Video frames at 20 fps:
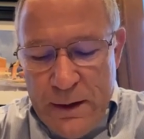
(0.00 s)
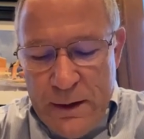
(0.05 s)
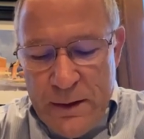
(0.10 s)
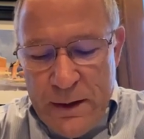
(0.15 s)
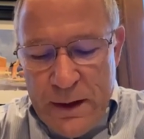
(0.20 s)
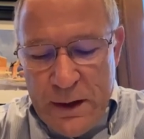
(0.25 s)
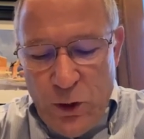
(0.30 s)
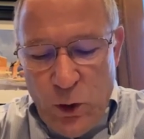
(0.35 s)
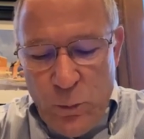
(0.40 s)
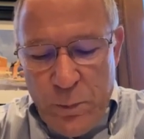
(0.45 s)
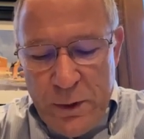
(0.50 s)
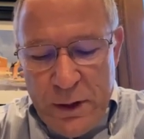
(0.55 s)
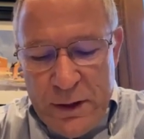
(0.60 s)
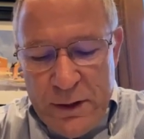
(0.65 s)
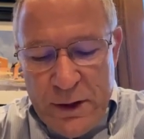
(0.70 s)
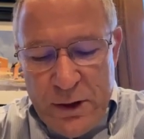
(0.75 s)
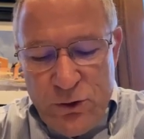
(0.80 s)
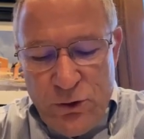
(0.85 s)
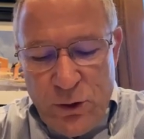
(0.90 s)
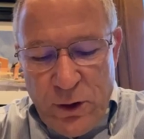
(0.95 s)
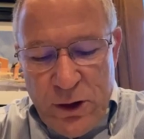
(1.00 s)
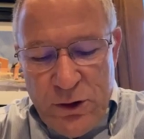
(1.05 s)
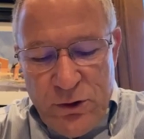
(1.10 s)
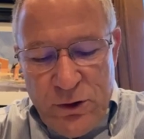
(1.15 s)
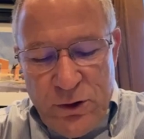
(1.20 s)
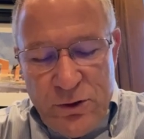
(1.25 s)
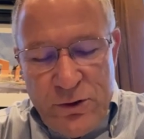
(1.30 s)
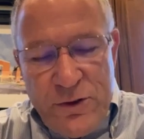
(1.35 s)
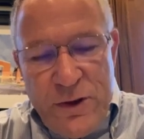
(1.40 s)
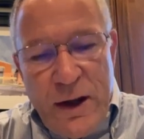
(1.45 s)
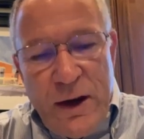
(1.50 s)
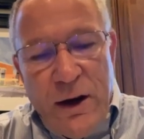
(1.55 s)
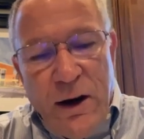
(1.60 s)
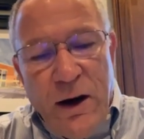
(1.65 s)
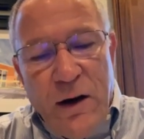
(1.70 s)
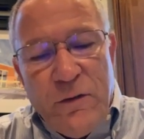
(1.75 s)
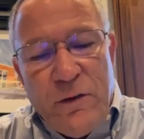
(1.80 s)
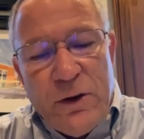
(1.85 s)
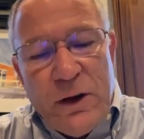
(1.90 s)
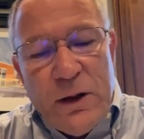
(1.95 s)
Then, opening their treasures, they
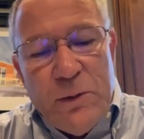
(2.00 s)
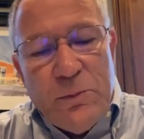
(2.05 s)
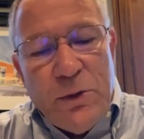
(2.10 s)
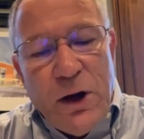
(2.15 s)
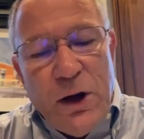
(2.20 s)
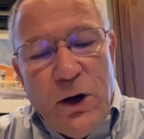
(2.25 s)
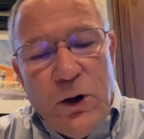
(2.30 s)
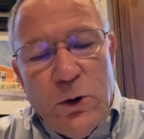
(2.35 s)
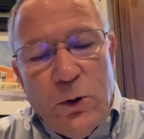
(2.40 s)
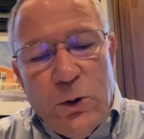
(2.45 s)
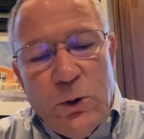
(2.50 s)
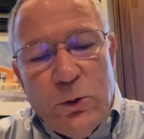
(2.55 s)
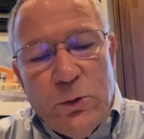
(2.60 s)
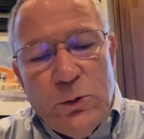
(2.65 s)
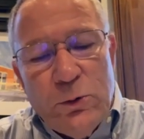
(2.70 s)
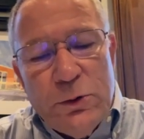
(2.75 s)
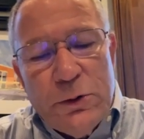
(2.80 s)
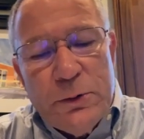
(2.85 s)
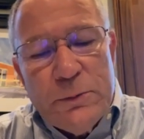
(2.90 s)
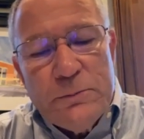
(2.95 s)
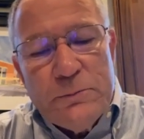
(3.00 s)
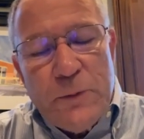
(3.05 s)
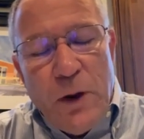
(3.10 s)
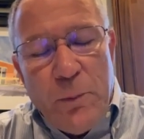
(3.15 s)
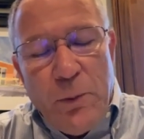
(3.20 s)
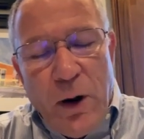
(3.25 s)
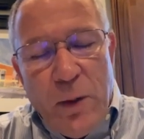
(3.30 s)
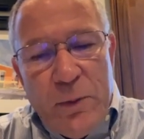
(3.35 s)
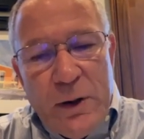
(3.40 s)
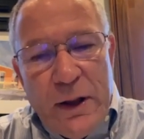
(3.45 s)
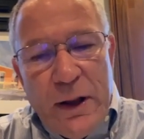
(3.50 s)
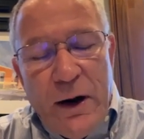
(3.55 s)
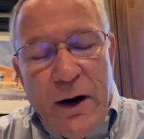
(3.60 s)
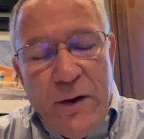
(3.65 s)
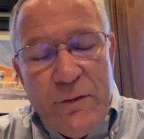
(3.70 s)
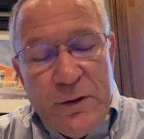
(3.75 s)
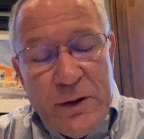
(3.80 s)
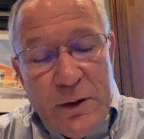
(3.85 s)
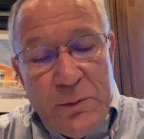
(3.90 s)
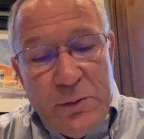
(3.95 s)
offered him gold, pardon me, they
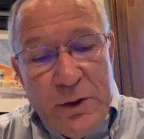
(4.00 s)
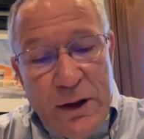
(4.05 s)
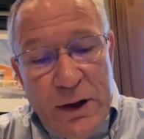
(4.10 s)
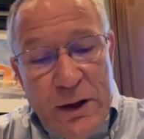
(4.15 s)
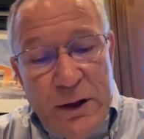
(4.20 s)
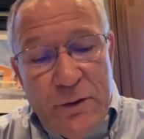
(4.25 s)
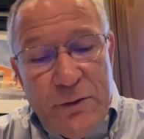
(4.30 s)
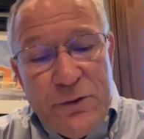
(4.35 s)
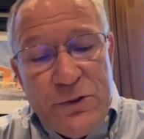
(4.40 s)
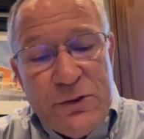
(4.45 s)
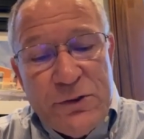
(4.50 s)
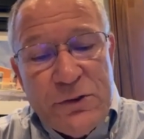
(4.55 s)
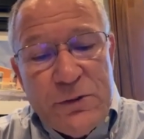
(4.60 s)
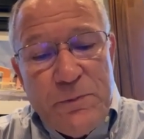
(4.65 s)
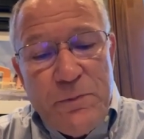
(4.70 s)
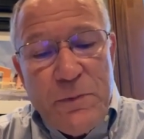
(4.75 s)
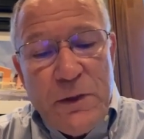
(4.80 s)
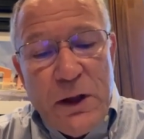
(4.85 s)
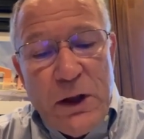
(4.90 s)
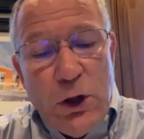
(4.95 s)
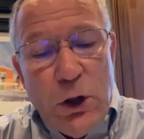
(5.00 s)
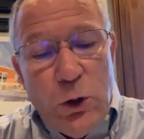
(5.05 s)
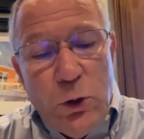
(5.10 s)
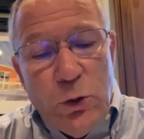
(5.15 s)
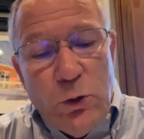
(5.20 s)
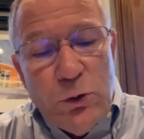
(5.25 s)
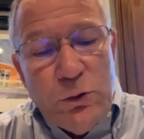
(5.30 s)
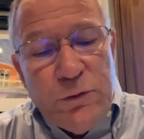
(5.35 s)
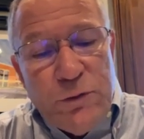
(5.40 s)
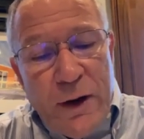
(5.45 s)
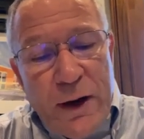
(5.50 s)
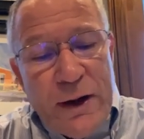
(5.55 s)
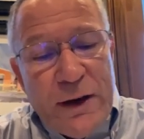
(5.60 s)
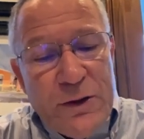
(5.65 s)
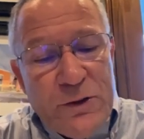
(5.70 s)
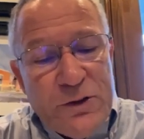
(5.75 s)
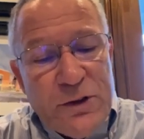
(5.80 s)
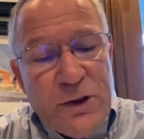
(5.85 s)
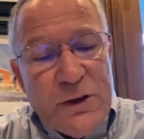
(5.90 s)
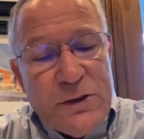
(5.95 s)
offered him gifts, gold,
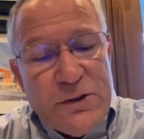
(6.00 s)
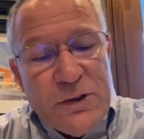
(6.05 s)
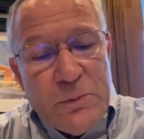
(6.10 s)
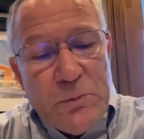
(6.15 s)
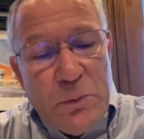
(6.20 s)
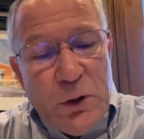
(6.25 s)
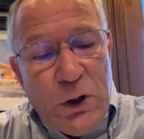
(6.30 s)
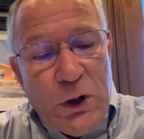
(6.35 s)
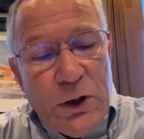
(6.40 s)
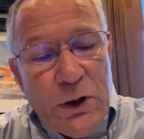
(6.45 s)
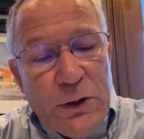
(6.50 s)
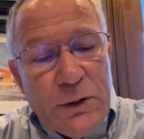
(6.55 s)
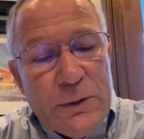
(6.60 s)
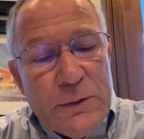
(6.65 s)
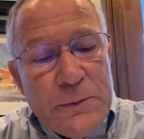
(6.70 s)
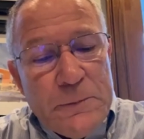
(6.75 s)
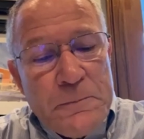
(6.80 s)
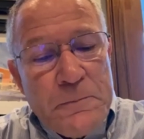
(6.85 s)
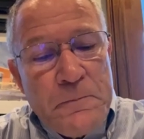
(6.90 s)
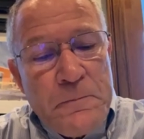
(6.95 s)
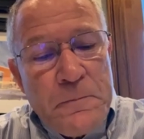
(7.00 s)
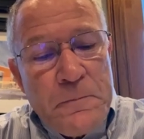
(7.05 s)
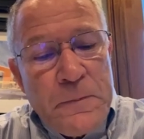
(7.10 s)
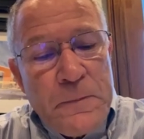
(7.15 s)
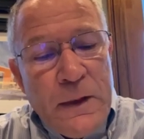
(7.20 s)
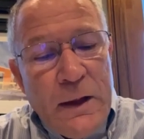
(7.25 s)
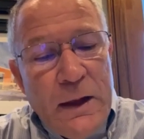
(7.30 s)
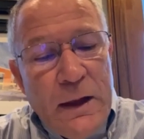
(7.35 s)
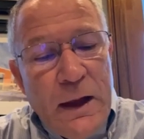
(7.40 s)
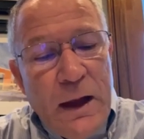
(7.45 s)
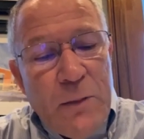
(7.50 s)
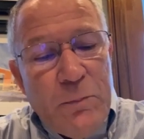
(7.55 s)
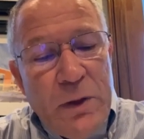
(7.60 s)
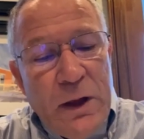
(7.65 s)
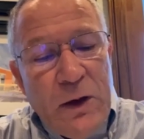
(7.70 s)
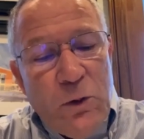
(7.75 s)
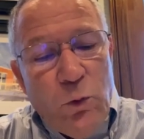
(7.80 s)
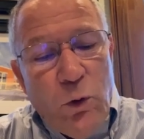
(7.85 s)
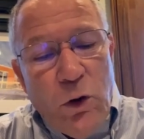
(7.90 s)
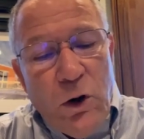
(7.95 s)
frankincense, and myrrh and
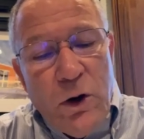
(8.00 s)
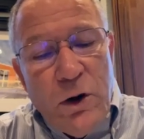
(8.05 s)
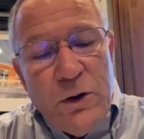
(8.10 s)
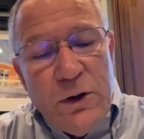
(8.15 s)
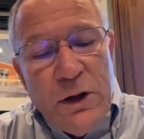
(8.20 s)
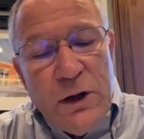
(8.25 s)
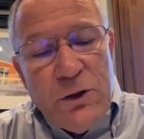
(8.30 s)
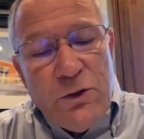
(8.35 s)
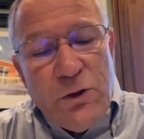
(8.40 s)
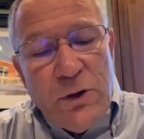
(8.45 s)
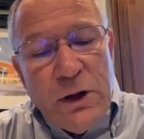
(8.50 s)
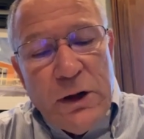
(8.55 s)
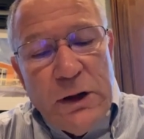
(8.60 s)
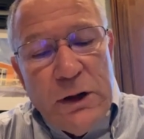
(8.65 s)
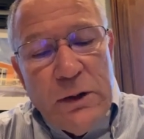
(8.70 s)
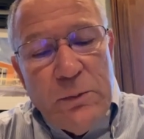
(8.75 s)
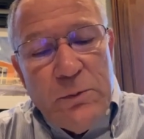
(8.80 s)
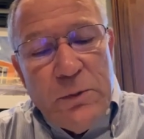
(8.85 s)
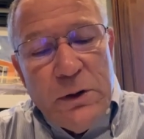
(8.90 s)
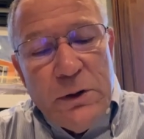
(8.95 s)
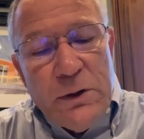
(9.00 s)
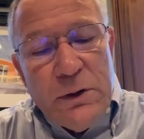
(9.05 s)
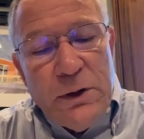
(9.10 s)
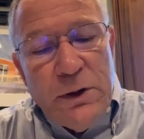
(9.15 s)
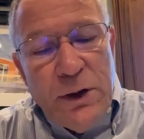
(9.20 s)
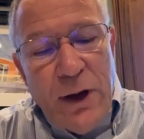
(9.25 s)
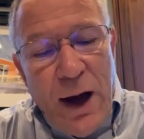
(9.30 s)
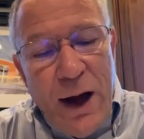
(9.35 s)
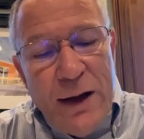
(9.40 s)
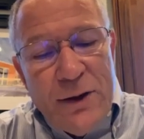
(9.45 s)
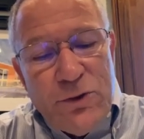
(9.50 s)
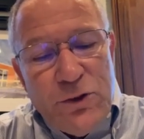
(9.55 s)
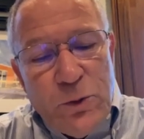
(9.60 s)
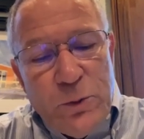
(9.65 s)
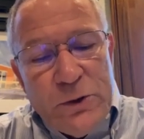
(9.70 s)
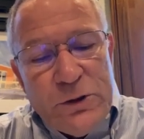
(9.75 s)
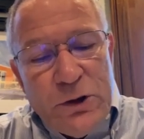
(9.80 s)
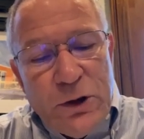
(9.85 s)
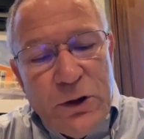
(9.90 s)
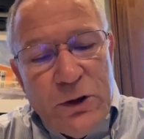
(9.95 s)
being warned in a dream not to
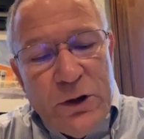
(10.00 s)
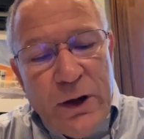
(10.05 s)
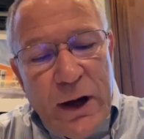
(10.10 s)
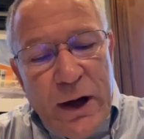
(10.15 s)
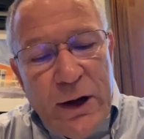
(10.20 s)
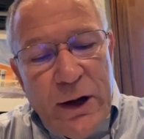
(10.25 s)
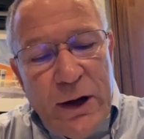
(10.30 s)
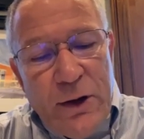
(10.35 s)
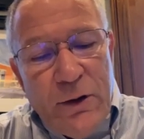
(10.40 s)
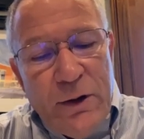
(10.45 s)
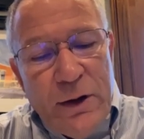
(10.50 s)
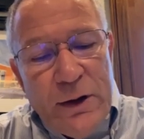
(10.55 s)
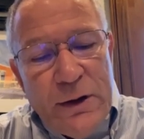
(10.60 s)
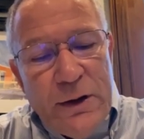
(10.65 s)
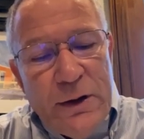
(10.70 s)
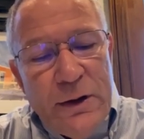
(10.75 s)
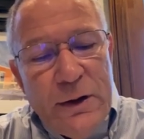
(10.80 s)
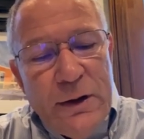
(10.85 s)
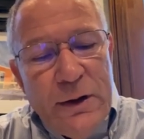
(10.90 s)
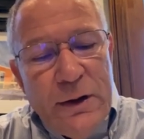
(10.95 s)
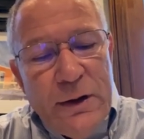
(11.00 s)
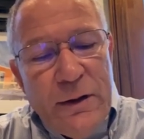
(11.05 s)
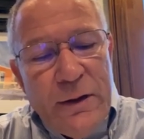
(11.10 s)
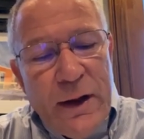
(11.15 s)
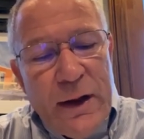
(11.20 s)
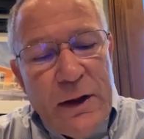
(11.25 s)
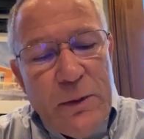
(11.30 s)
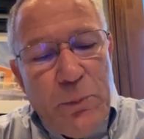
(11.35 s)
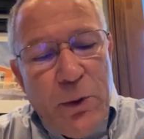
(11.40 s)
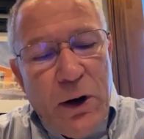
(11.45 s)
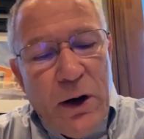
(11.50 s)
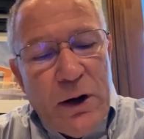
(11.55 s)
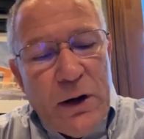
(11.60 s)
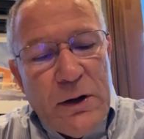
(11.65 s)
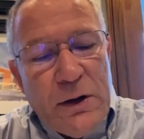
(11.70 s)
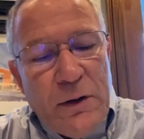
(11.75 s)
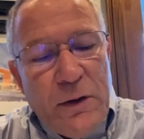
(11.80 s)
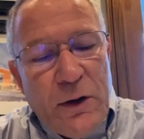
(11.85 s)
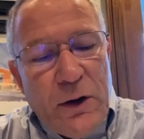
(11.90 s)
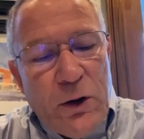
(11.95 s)
return to Herod, they
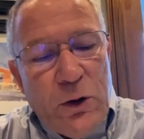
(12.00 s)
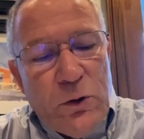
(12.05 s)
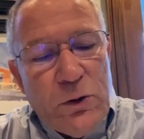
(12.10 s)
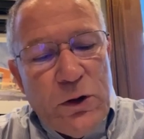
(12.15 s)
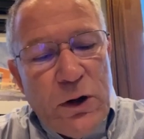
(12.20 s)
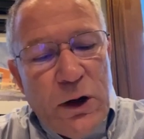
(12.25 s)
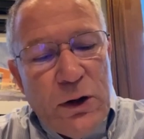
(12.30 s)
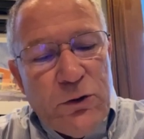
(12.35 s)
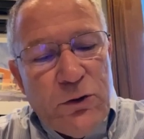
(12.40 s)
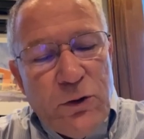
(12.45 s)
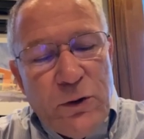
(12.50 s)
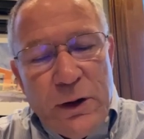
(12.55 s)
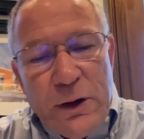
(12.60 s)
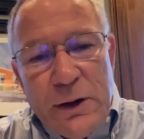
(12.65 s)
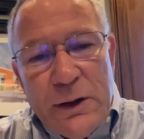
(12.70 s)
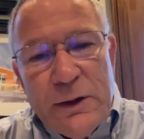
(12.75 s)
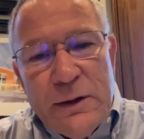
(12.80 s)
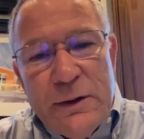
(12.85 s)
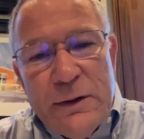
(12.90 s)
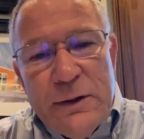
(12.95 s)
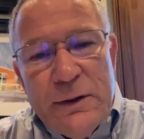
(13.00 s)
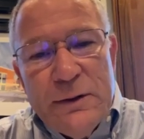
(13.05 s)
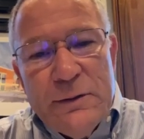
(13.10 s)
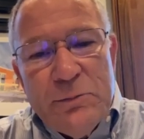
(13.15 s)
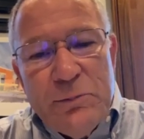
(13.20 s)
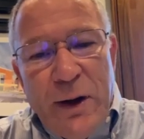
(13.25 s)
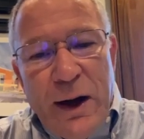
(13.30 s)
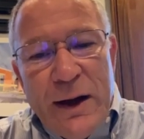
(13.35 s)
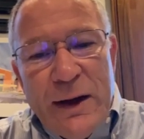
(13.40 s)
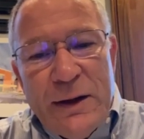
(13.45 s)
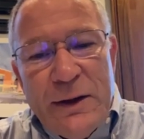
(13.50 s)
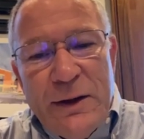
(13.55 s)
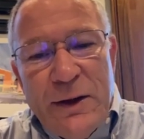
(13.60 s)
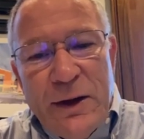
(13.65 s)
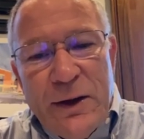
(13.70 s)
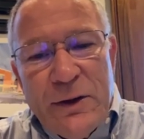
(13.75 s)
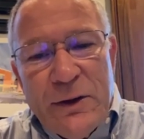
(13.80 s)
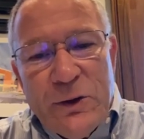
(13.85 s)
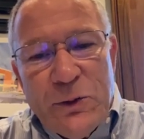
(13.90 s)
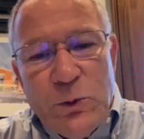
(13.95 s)
departed to their own country by
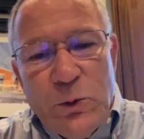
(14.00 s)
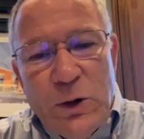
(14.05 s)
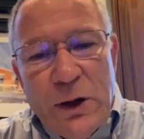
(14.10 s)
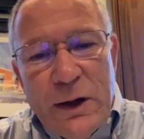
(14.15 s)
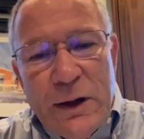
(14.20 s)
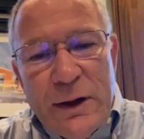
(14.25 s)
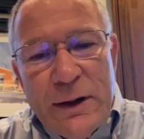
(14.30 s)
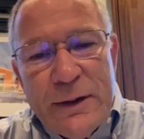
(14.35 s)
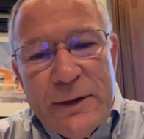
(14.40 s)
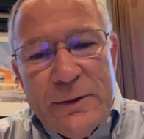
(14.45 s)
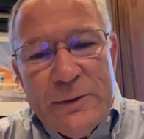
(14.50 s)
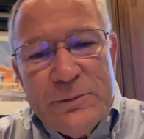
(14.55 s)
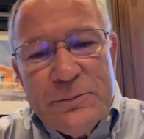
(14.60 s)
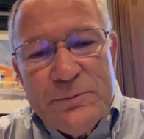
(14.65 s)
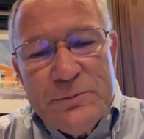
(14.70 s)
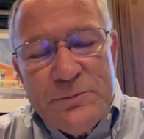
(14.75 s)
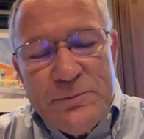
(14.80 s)
another way.